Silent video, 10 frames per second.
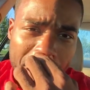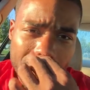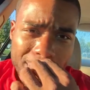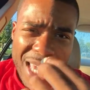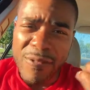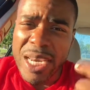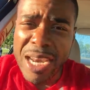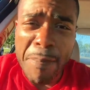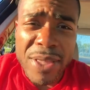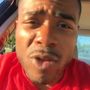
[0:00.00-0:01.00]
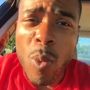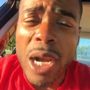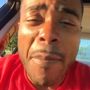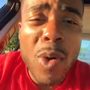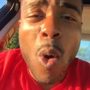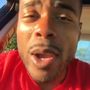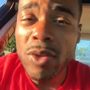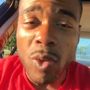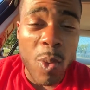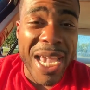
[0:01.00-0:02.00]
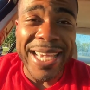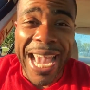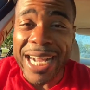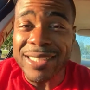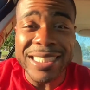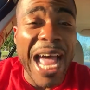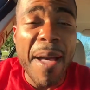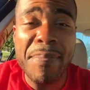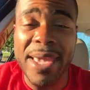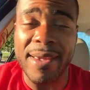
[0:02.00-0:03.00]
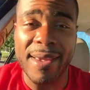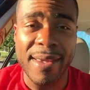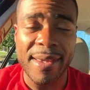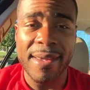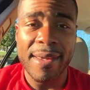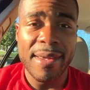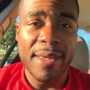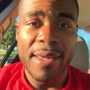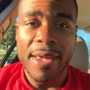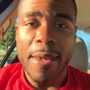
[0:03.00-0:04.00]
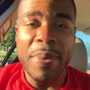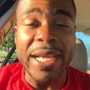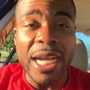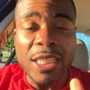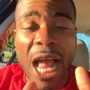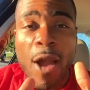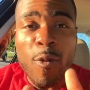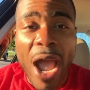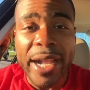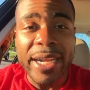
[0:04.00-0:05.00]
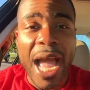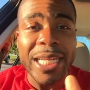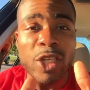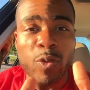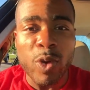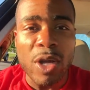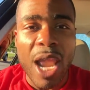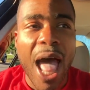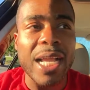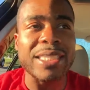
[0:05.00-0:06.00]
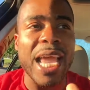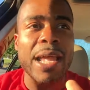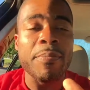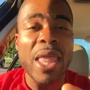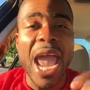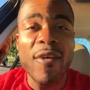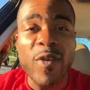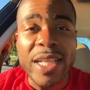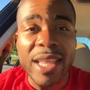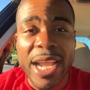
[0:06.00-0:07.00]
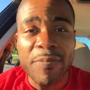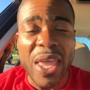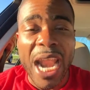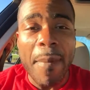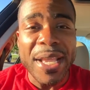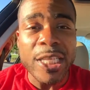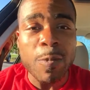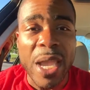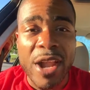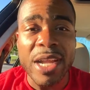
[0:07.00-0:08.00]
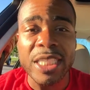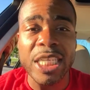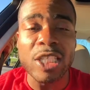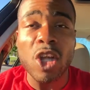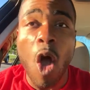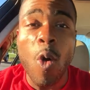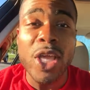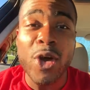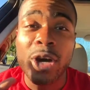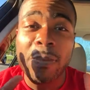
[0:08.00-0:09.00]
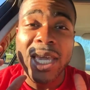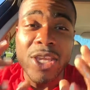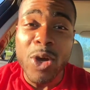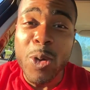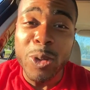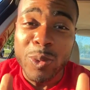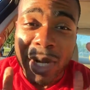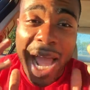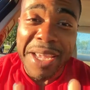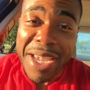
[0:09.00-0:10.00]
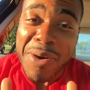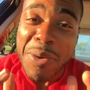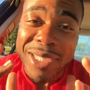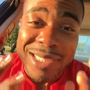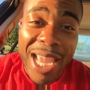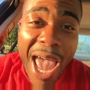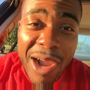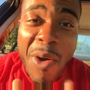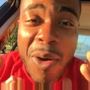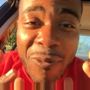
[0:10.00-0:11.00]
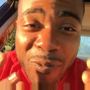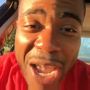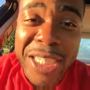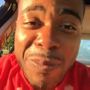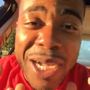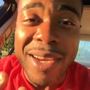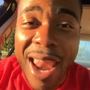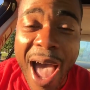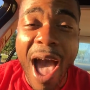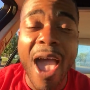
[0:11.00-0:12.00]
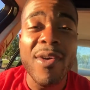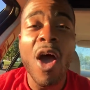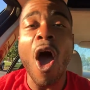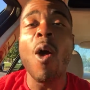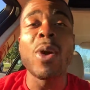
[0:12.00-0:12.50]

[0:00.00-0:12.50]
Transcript: Even in the midst of what I'm going through, it can't stop me. Because I recognize and realize that everything that I'm experiencing is only going to be used when I get on this daggone Facebook Live, or when